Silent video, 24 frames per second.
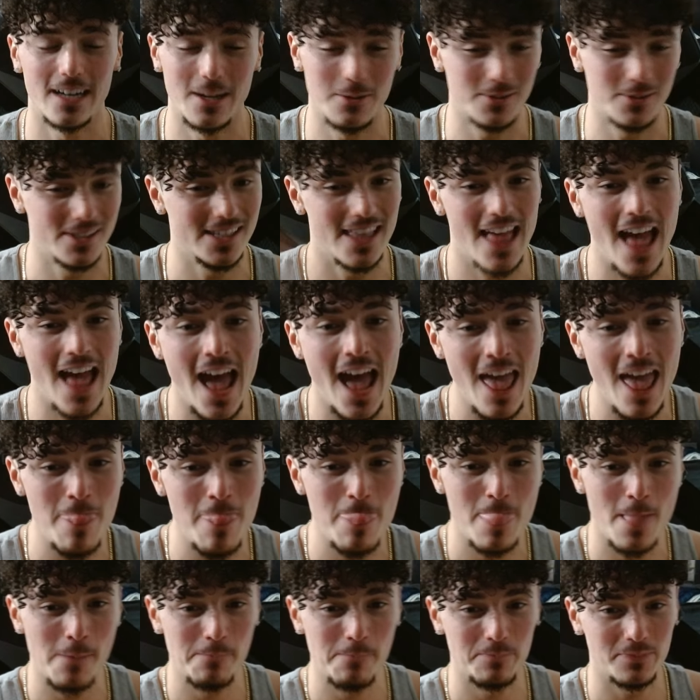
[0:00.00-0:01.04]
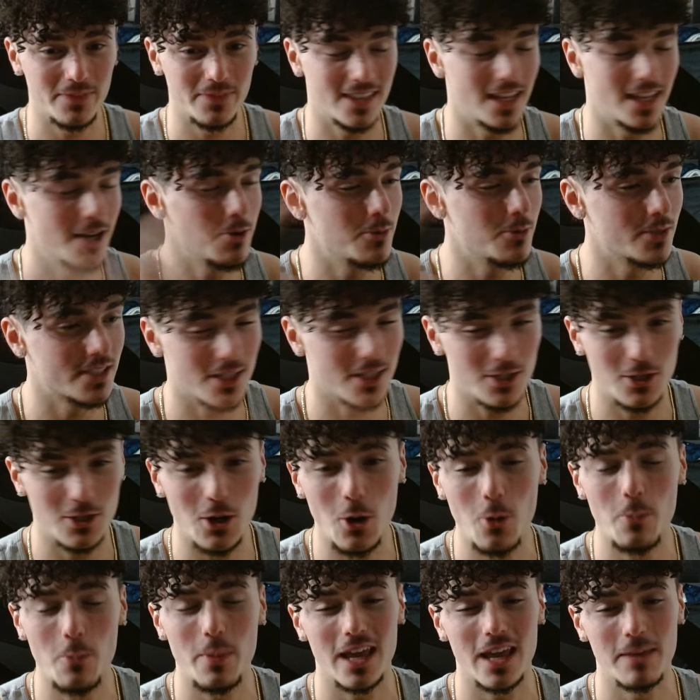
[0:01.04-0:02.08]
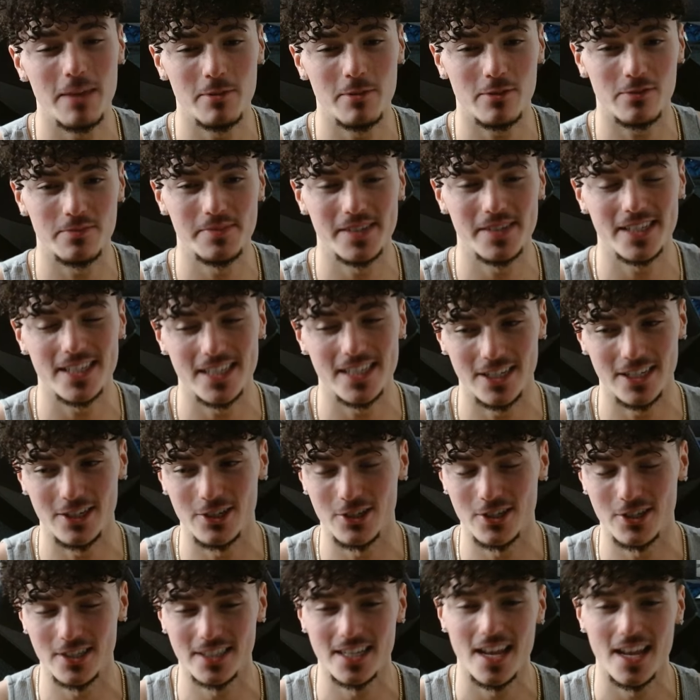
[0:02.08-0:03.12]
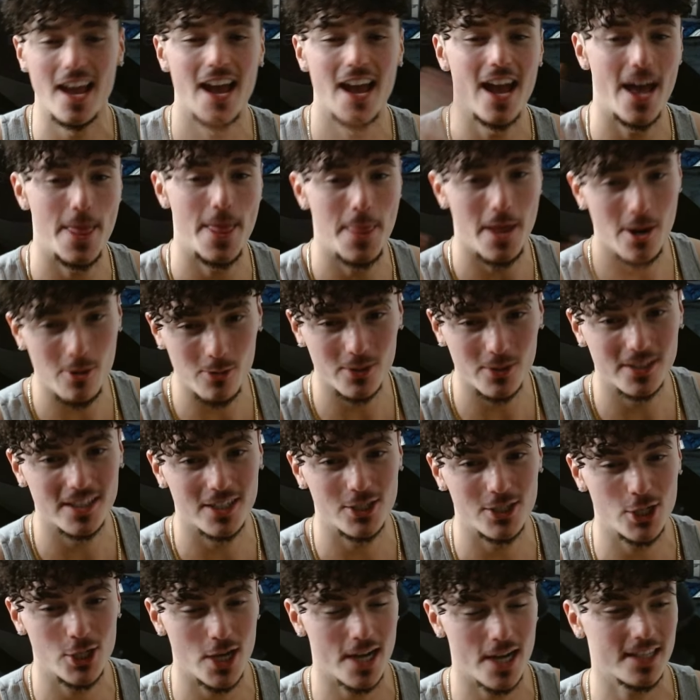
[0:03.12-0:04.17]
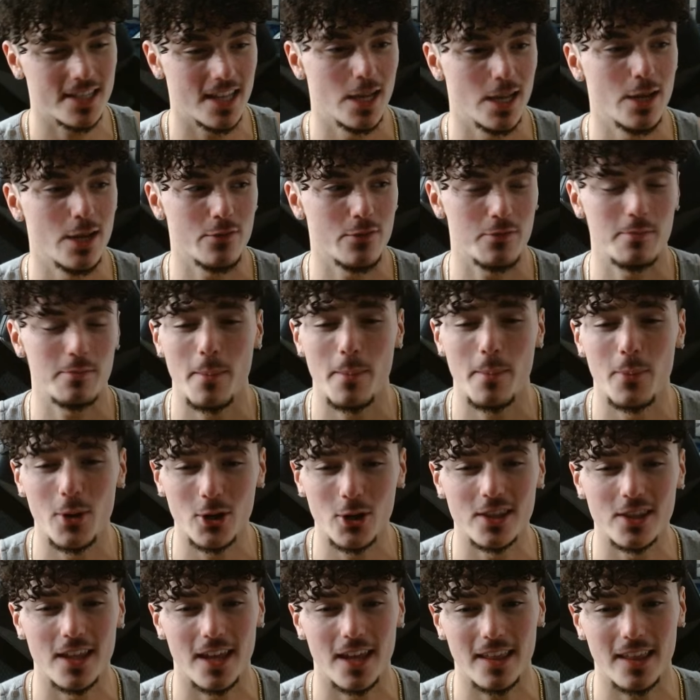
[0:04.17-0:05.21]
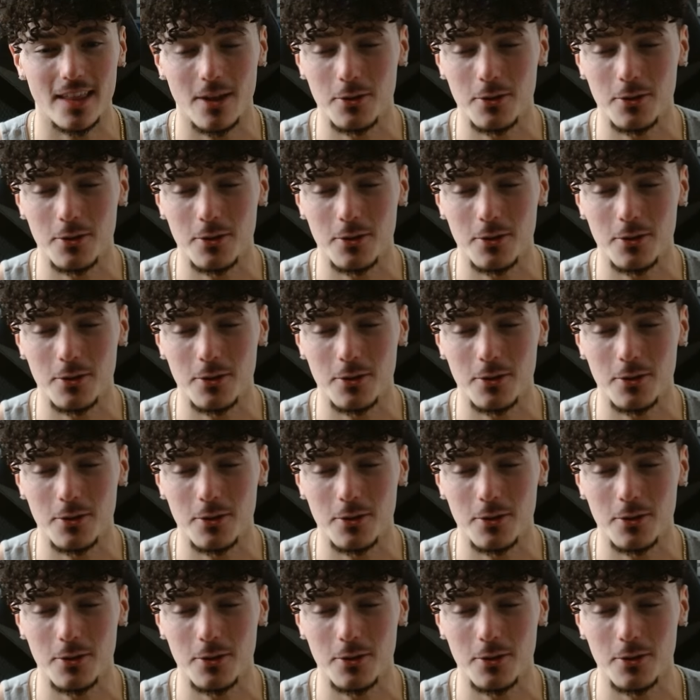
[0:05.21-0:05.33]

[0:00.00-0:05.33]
It was that, then it was the GOAT payment from the sneakers, and then it was the check that hit for my birthday.